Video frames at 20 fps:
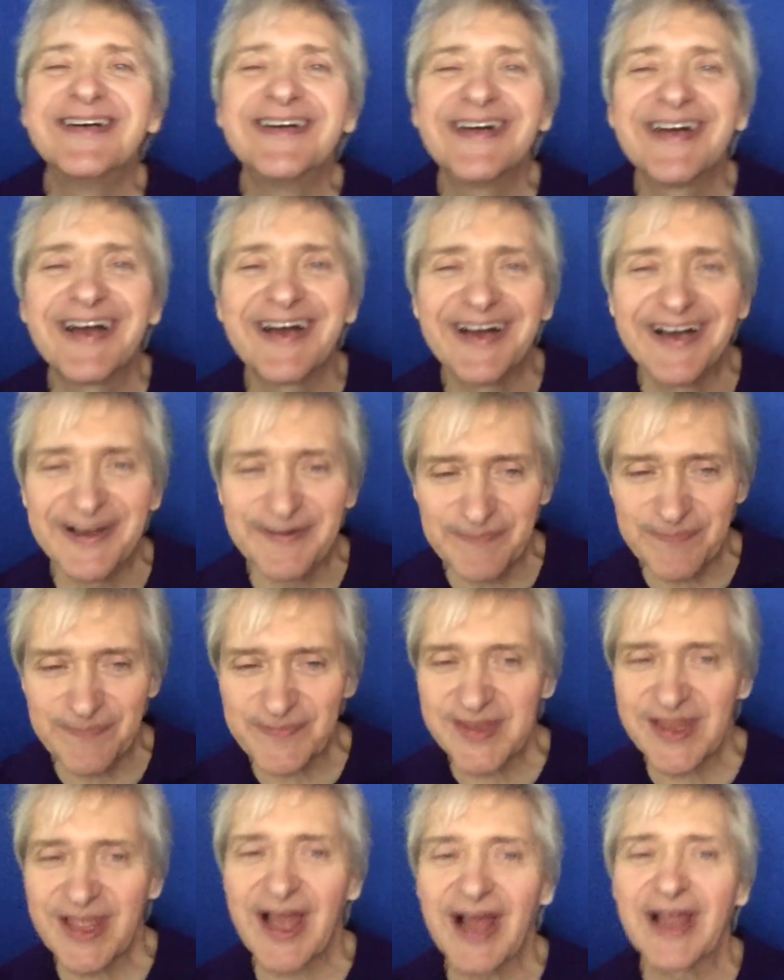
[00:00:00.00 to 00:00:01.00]
Uh,
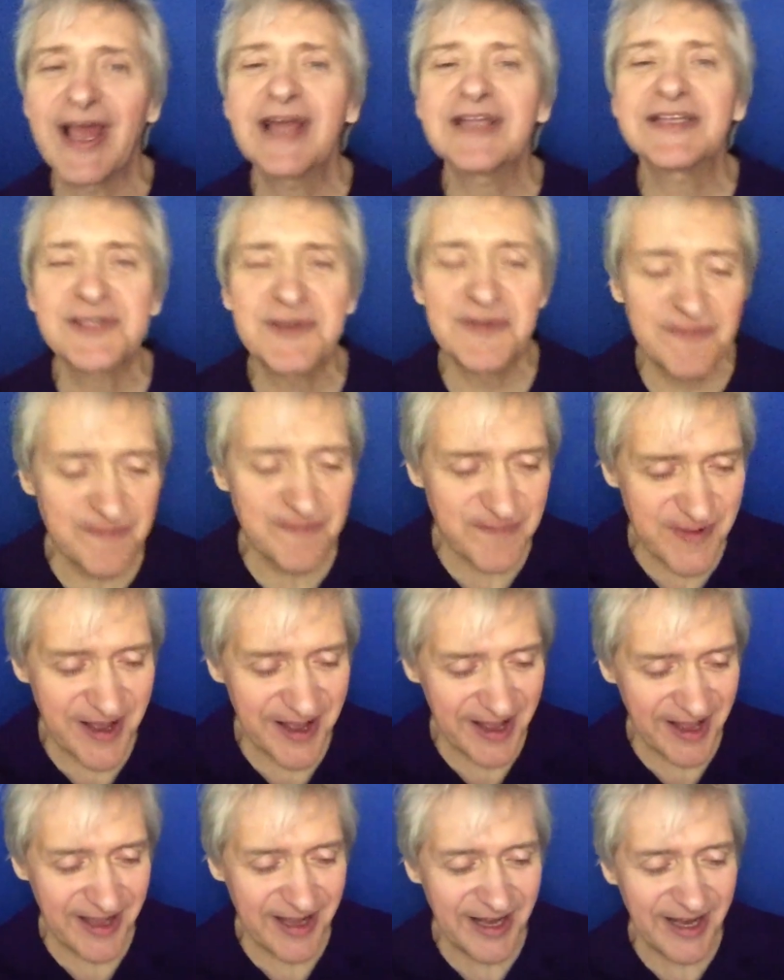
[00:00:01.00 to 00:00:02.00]
I got some
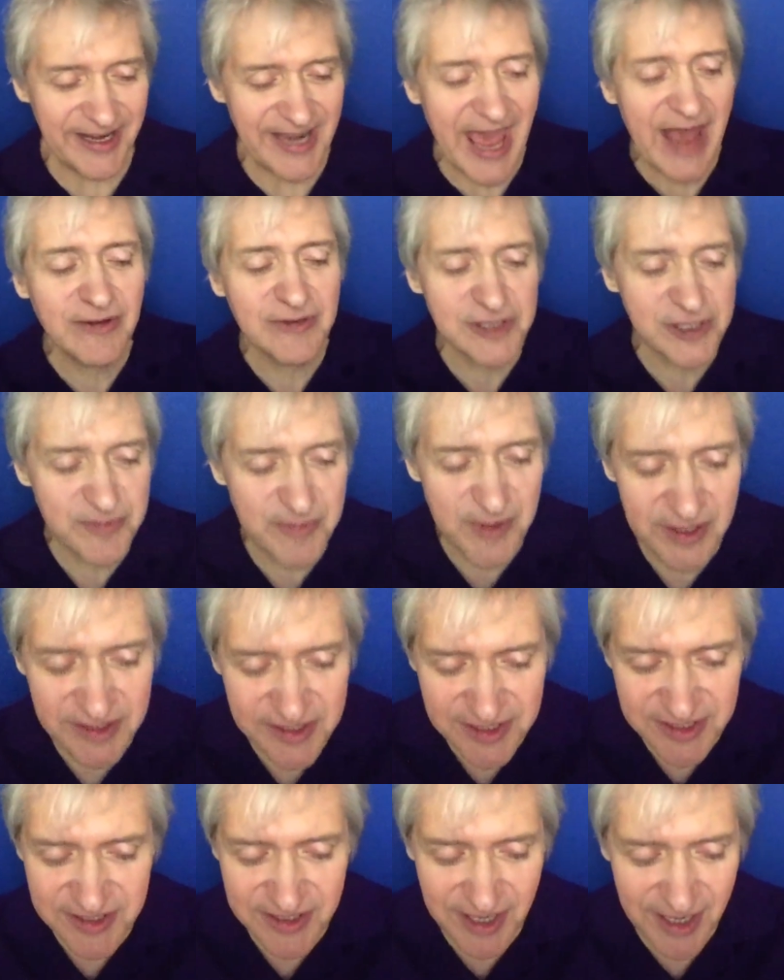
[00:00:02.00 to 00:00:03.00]
uh,
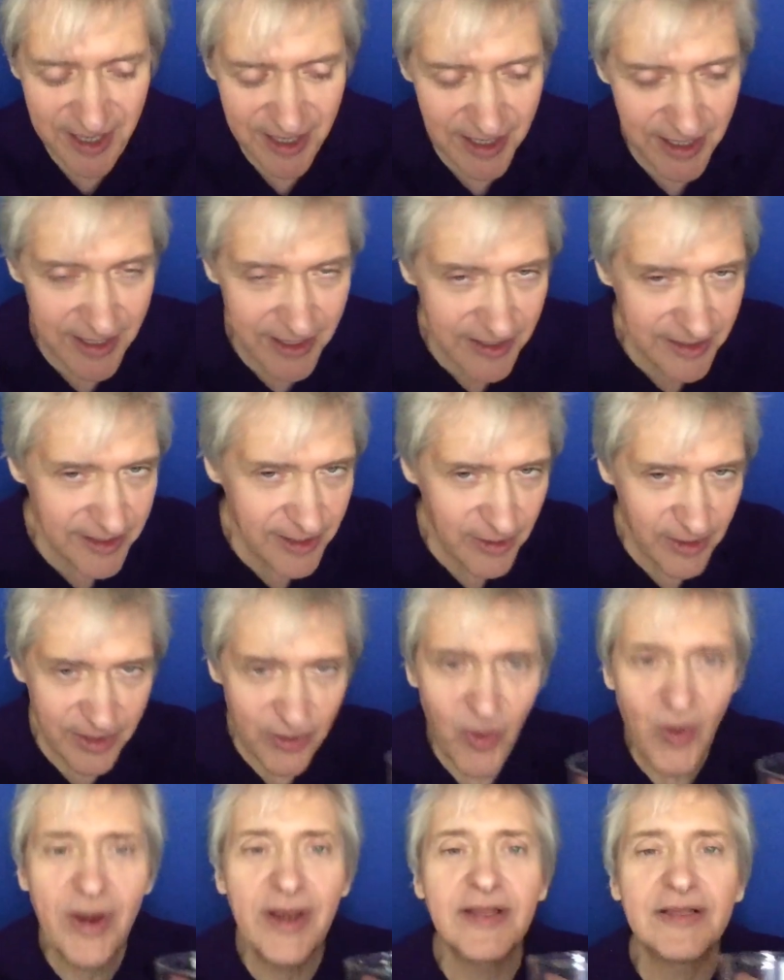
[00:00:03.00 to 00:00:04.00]
announcements. Uh, they're
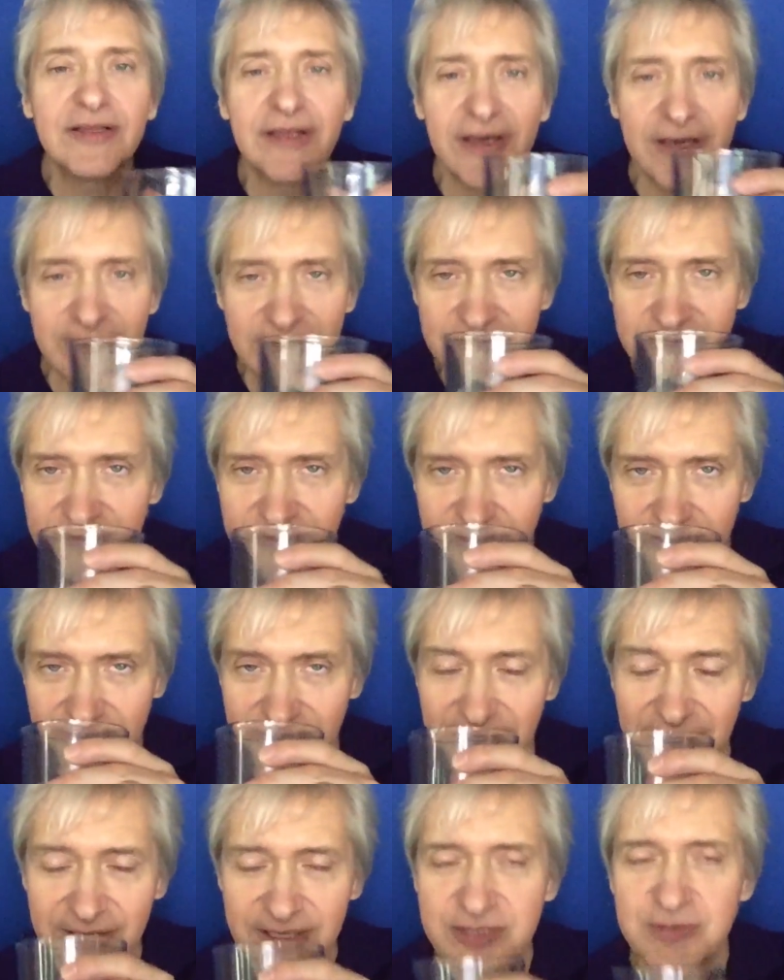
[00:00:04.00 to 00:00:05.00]
anointed, though. Hold
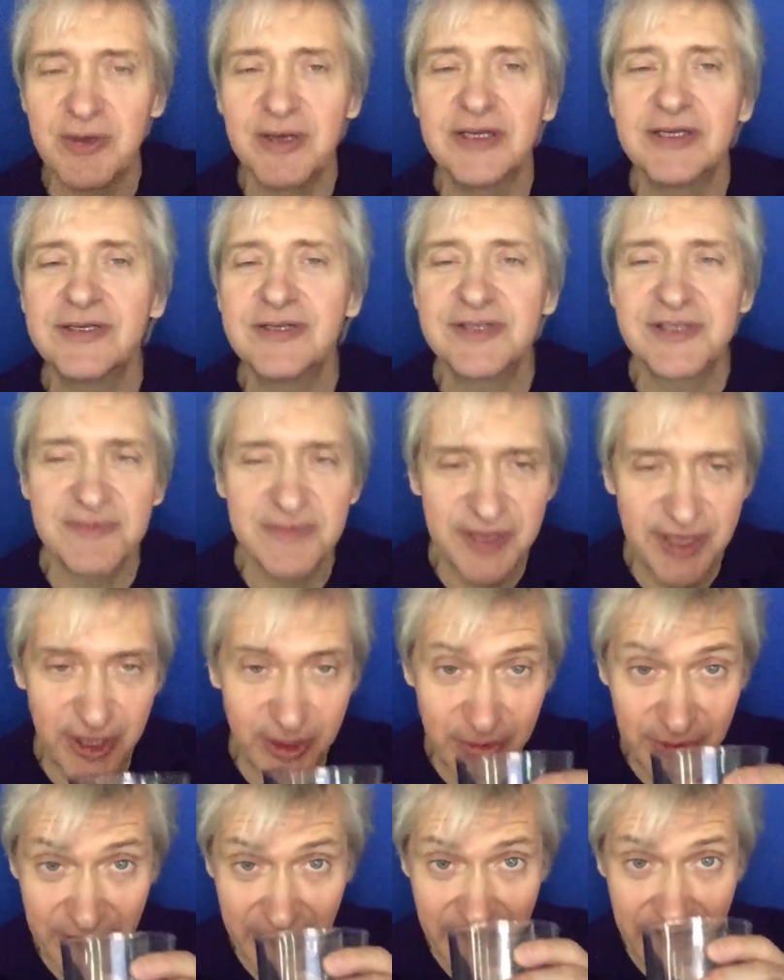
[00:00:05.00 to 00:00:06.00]
on, because we're going to do some
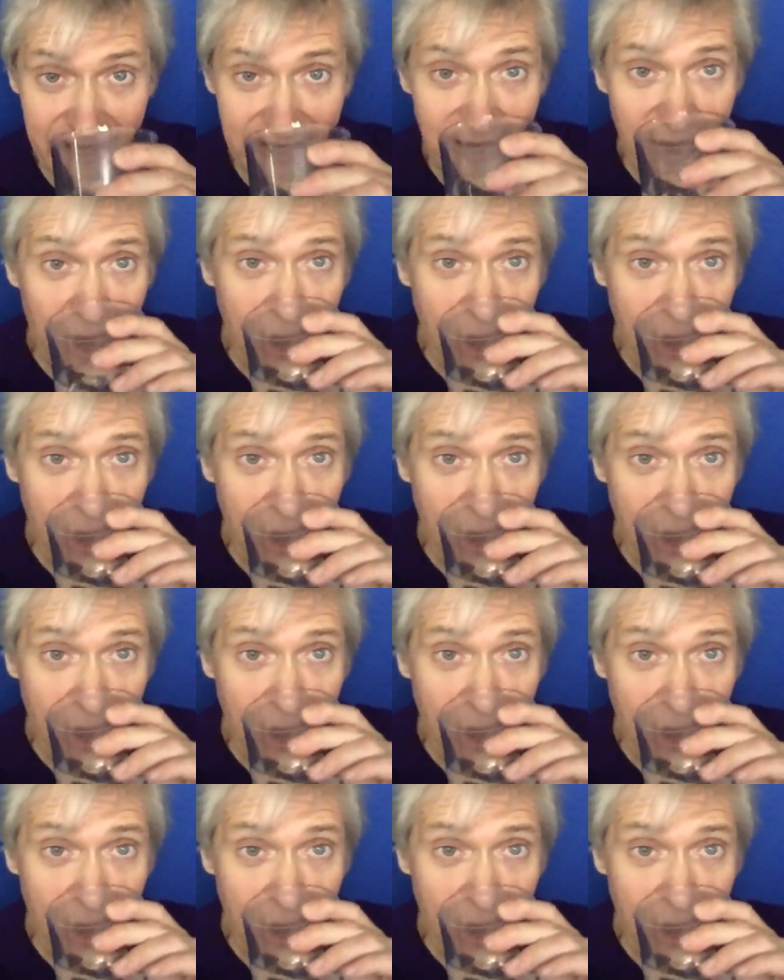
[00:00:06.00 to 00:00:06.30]
Q&A.